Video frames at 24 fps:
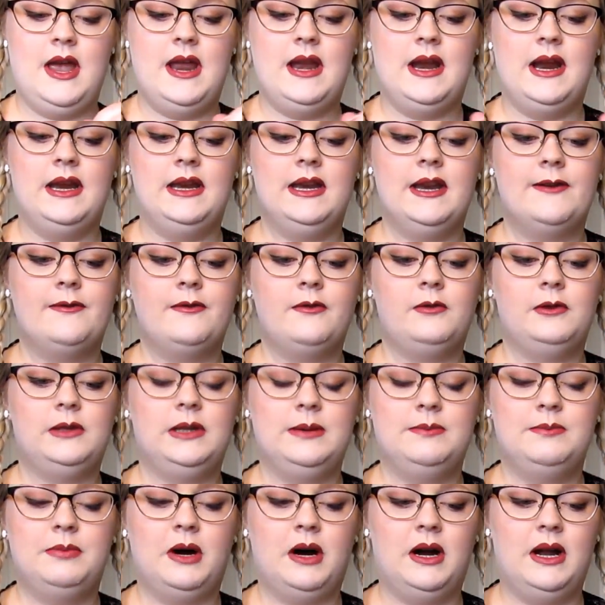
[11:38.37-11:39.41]
and I never
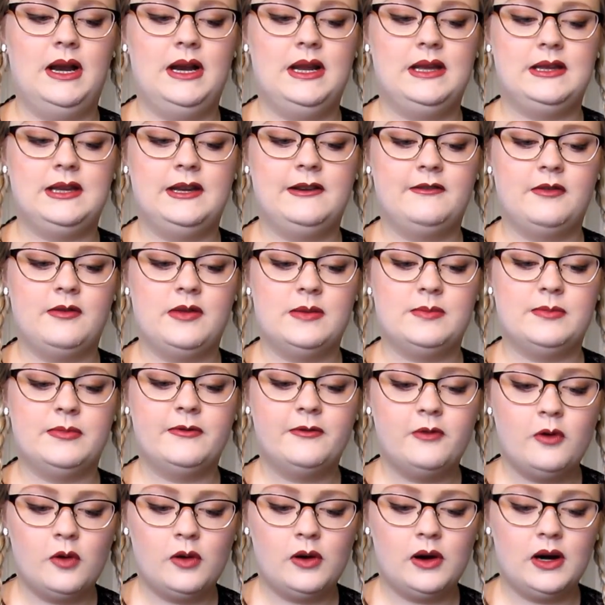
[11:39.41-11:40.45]
really bought anything from them
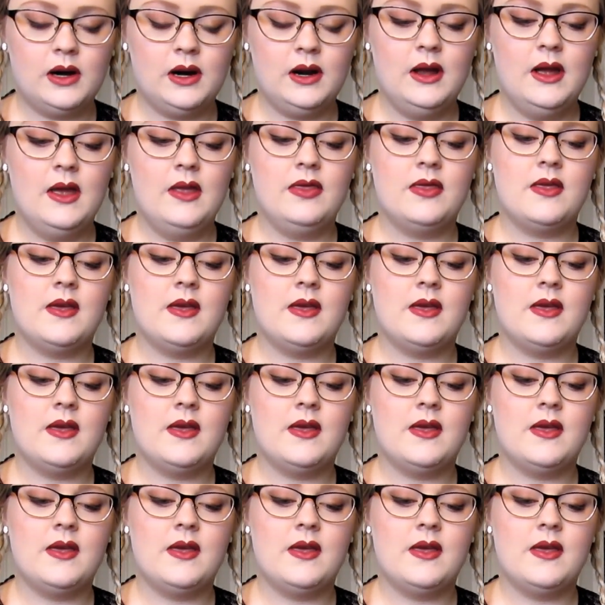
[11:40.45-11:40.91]
before.